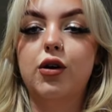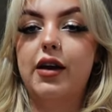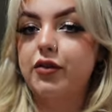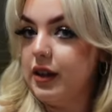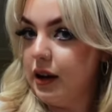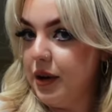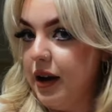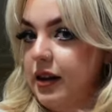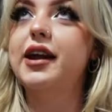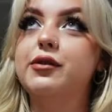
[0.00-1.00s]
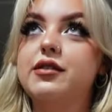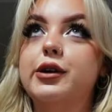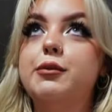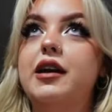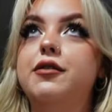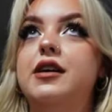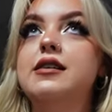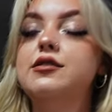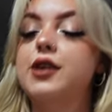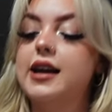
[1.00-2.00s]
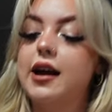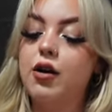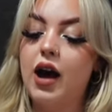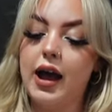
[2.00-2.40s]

everything about. Anyways, we're gonna manifest right now.